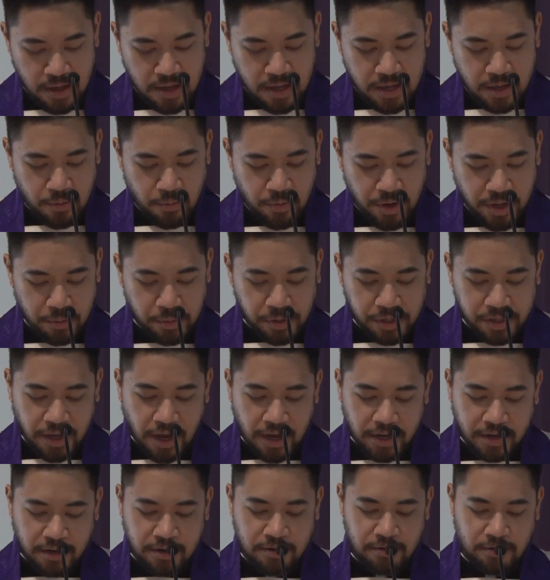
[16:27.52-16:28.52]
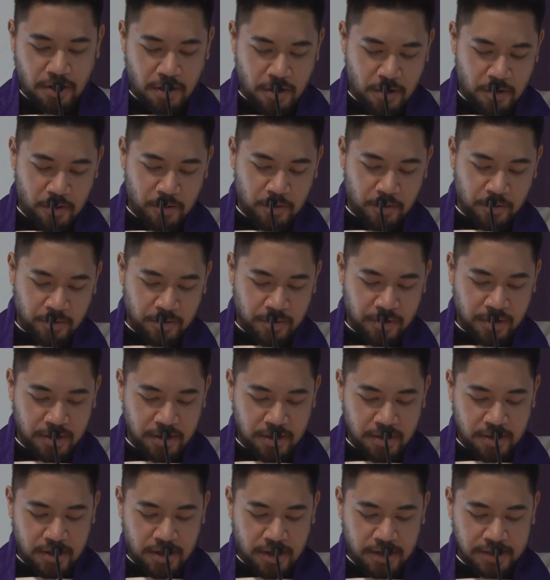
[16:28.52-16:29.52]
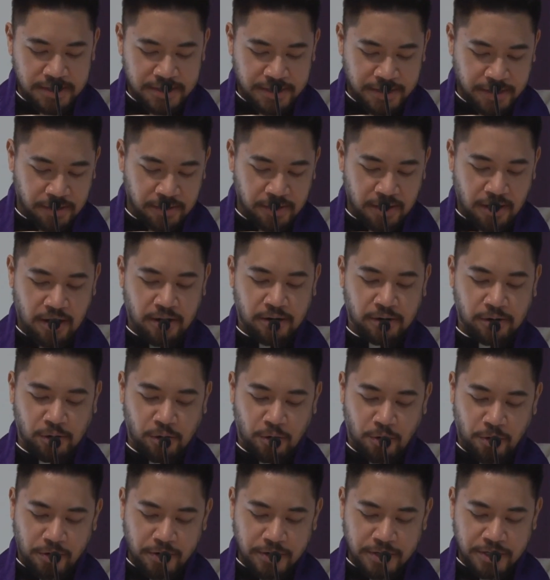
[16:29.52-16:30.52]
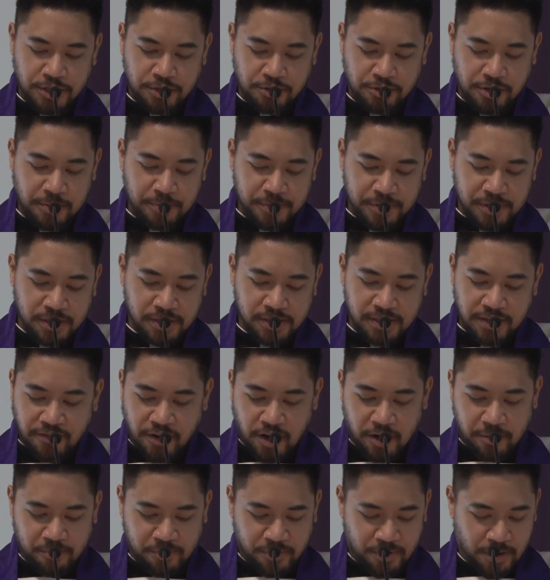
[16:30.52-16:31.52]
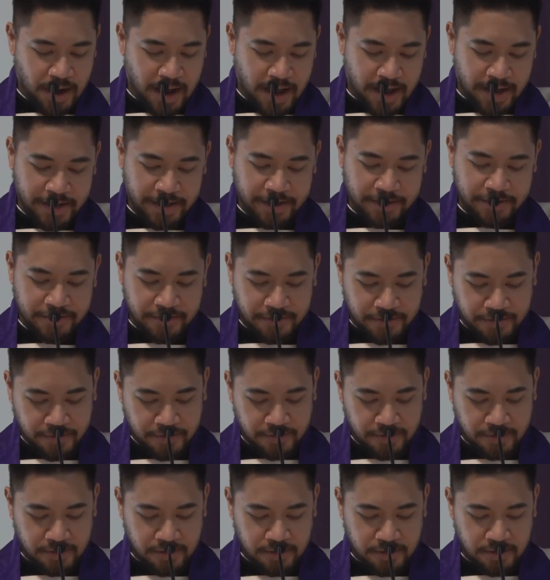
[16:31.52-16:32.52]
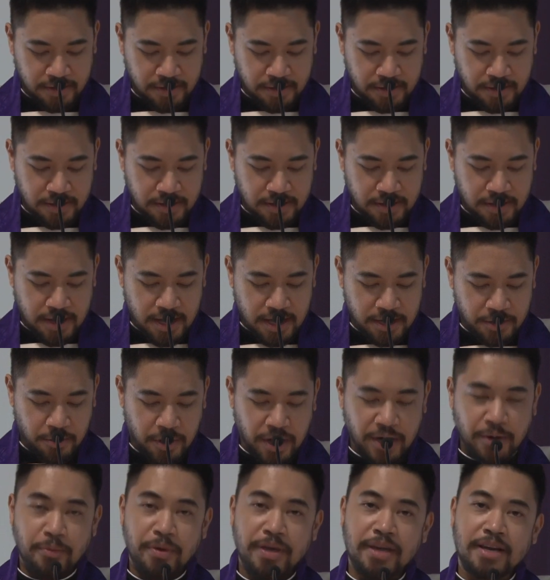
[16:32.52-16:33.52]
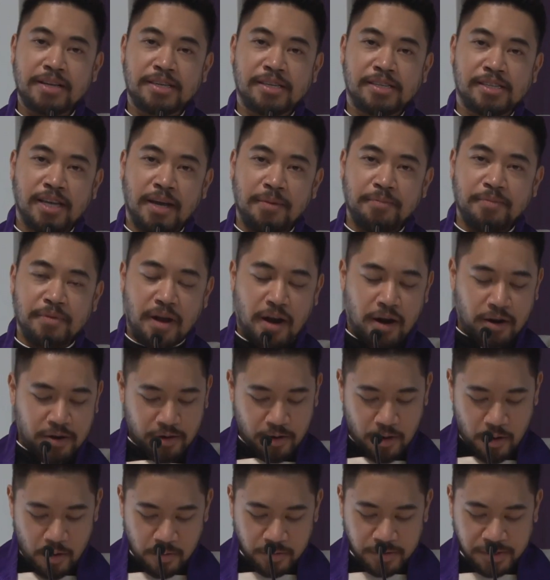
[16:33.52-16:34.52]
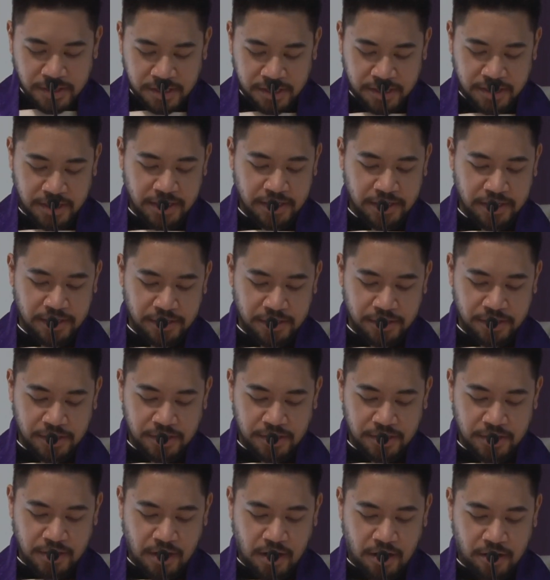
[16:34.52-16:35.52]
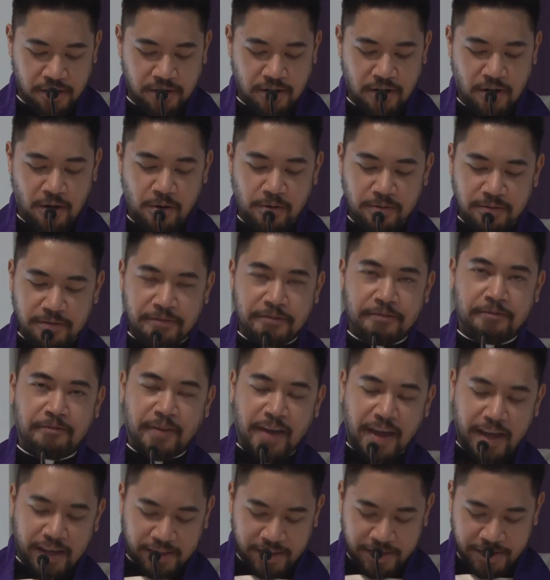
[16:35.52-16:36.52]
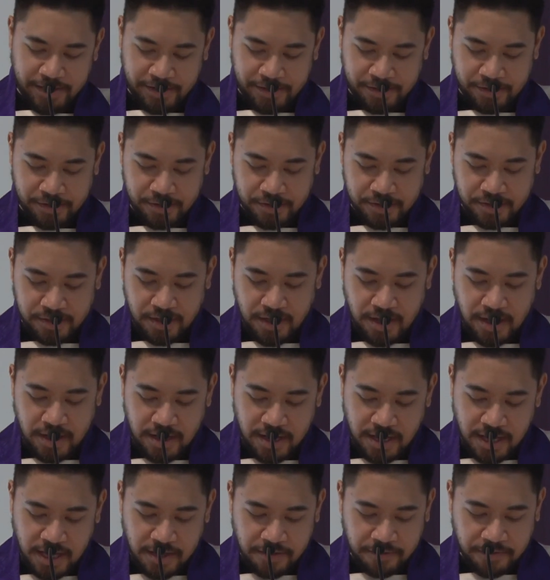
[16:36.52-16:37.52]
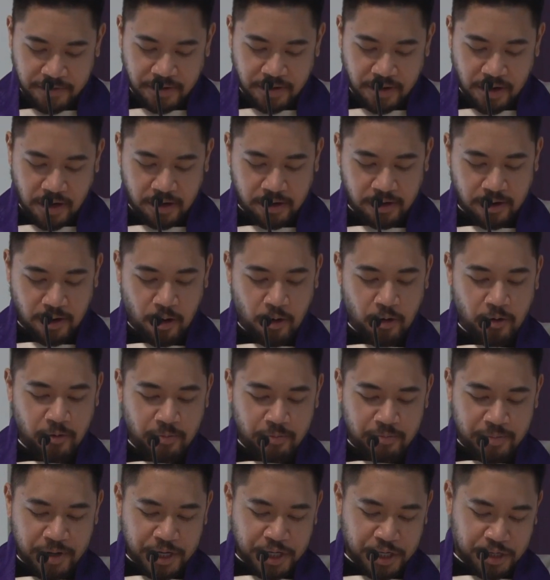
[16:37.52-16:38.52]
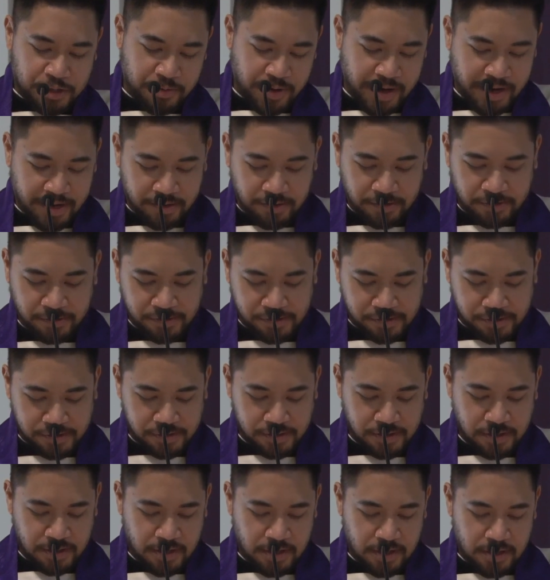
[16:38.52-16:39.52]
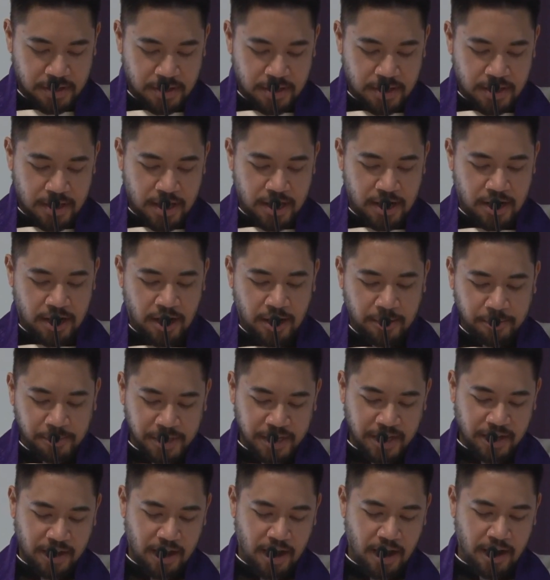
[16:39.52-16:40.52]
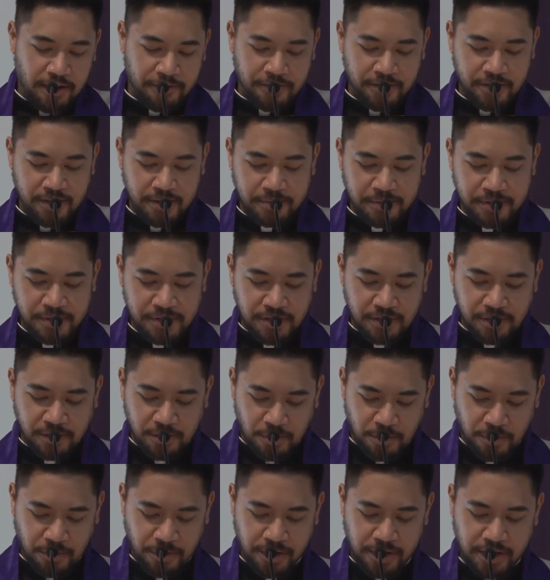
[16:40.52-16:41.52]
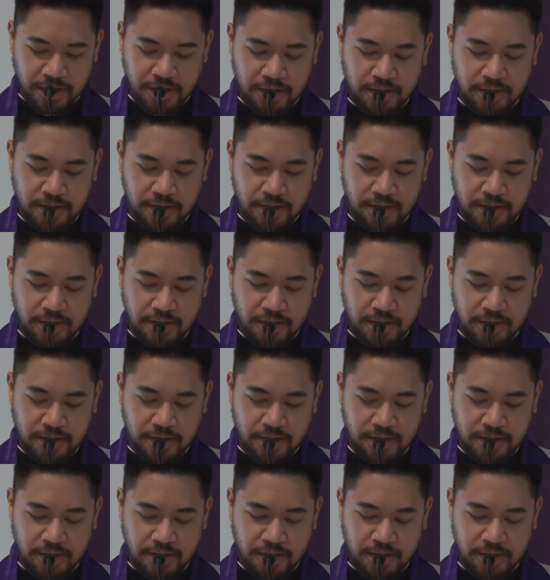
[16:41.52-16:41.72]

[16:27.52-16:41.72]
We will not grow until our Lord strips us of our pride and when we accept our own sins, our own failings, and even our own betrayals, and humbly offer them to the Lord,